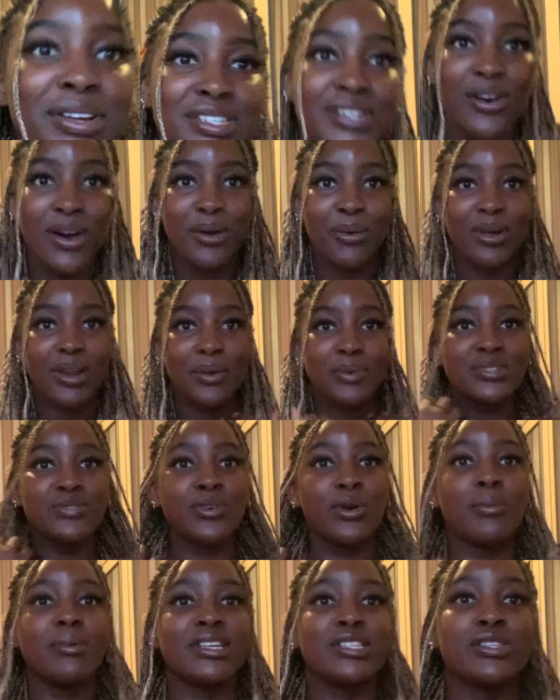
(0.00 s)
dark while I was
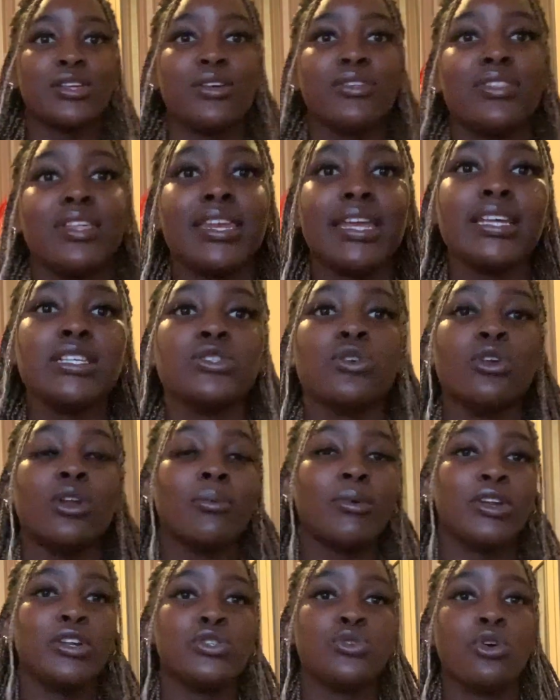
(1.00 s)
filming. So the next one I'm
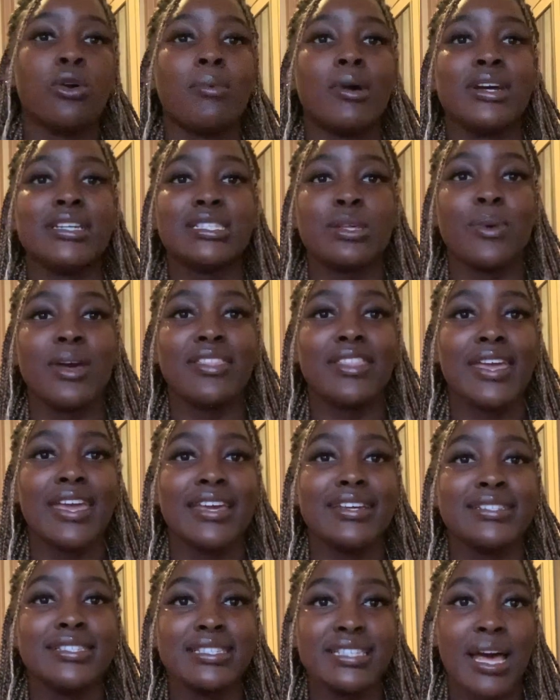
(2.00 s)
going to talk about is the way they
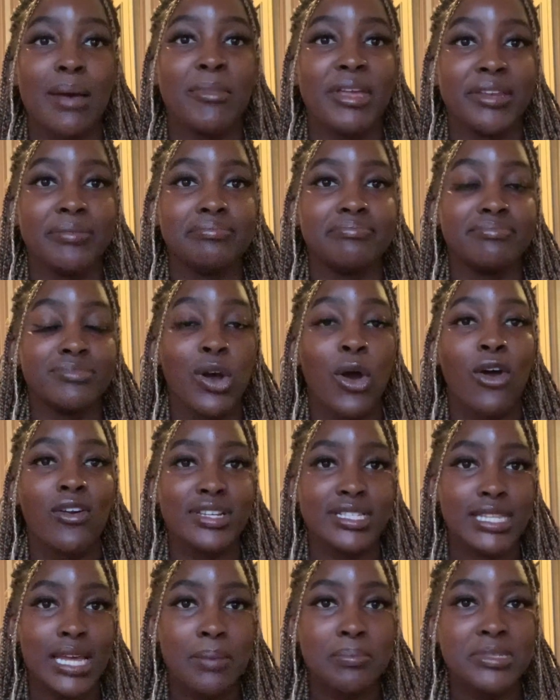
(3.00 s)
examine our
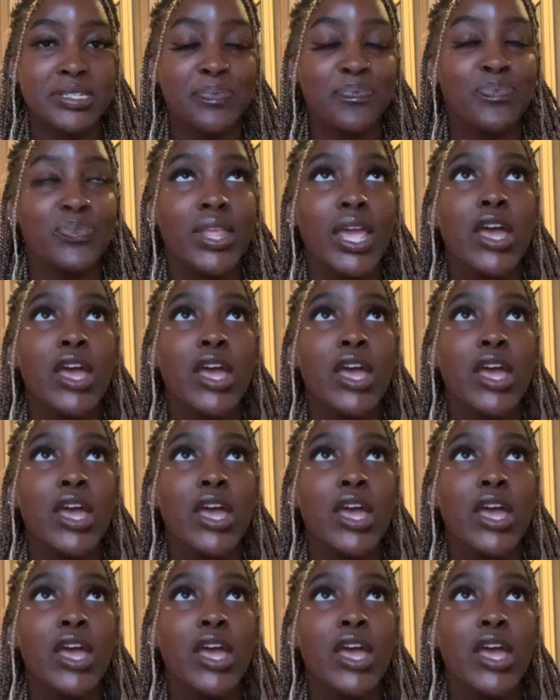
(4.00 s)
exams.